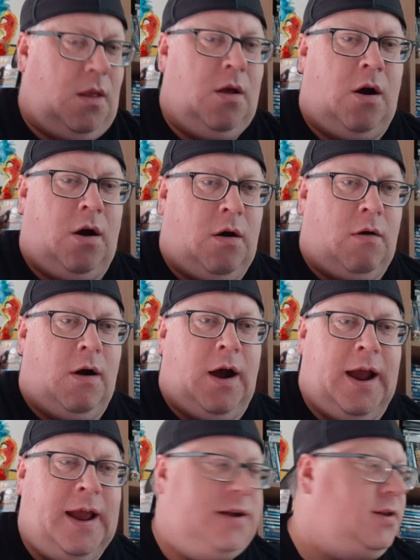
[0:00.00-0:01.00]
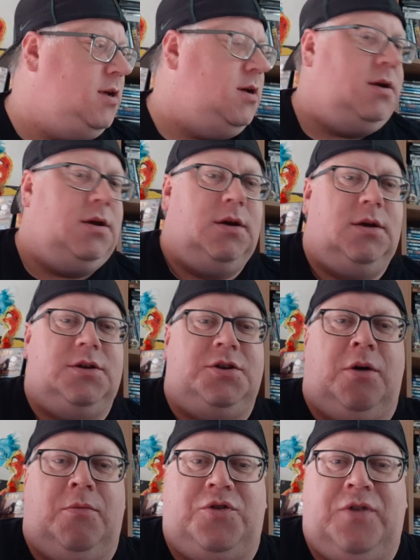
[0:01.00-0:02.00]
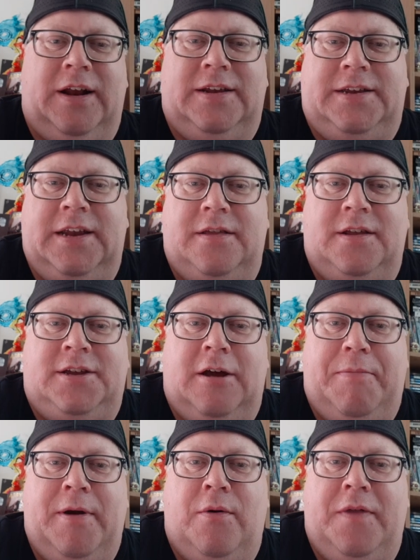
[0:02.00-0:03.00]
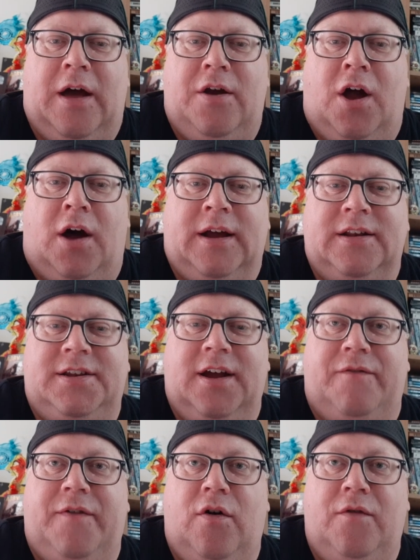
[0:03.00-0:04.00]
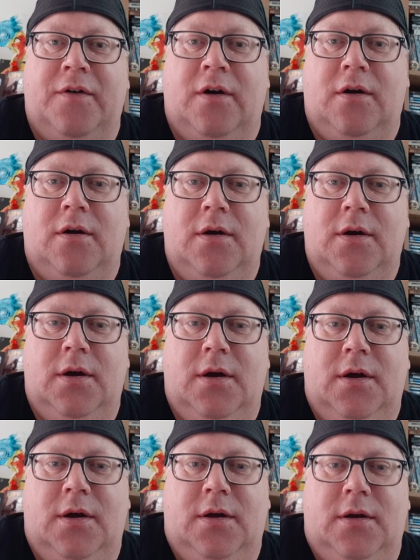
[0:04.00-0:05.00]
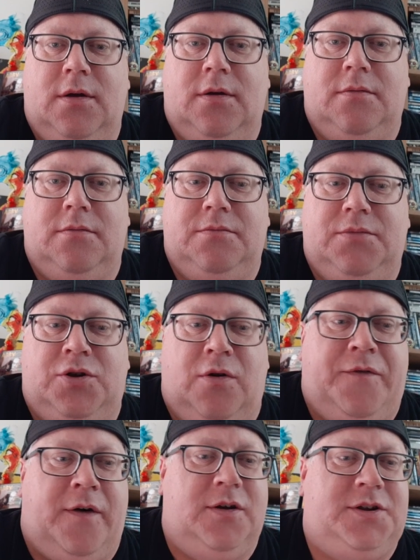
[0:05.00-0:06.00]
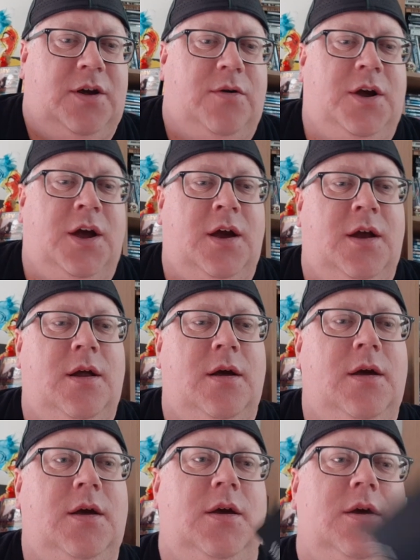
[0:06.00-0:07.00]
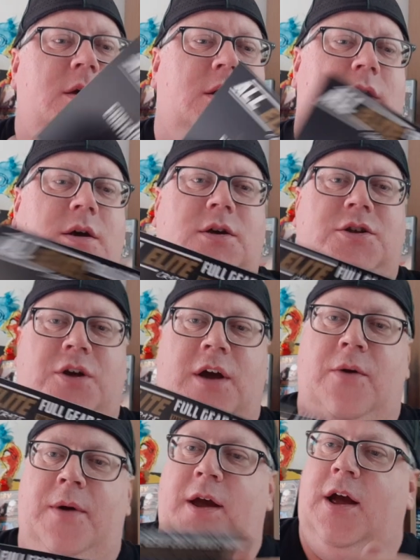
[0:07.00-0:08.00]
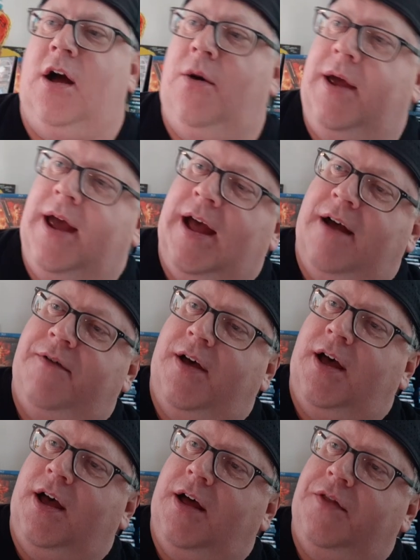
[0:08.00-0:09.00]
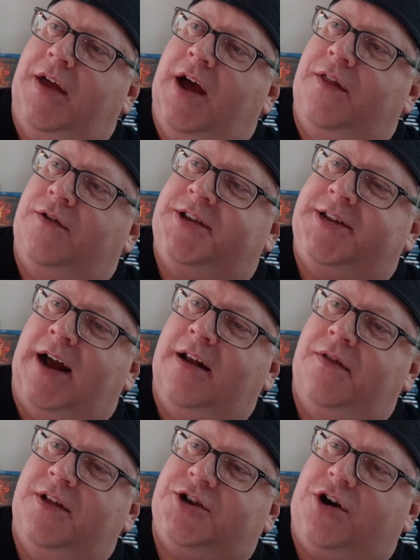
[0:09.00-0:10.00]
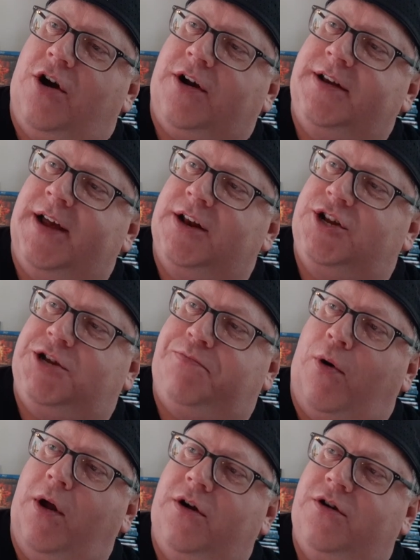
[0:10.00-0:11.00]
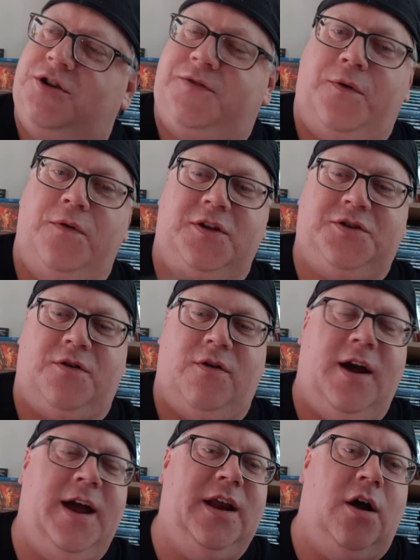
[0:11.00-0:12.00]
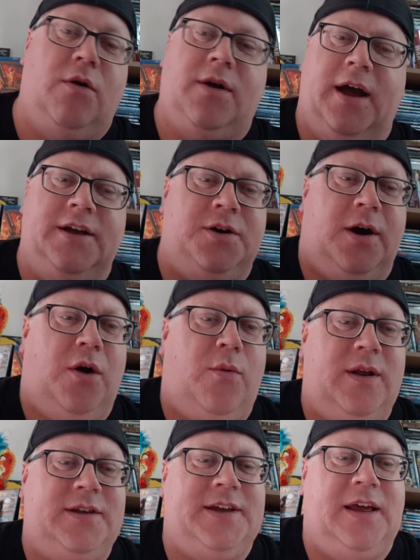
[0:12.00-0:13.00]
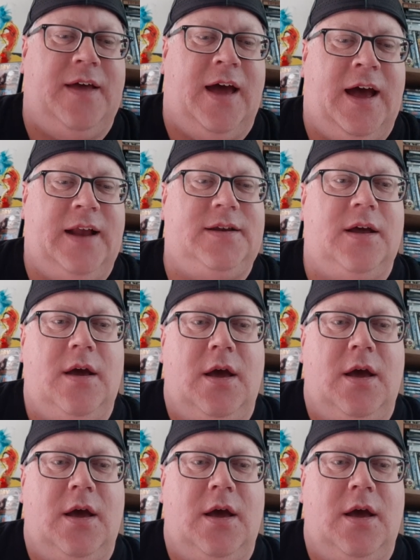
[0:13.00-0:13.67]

All right. So I'm gonna try to sit this up here without knocking stuff over. So far, so good. So here we go. We have the other side of this card contains spoilers for this crate. Okay, so I don't wanna see that.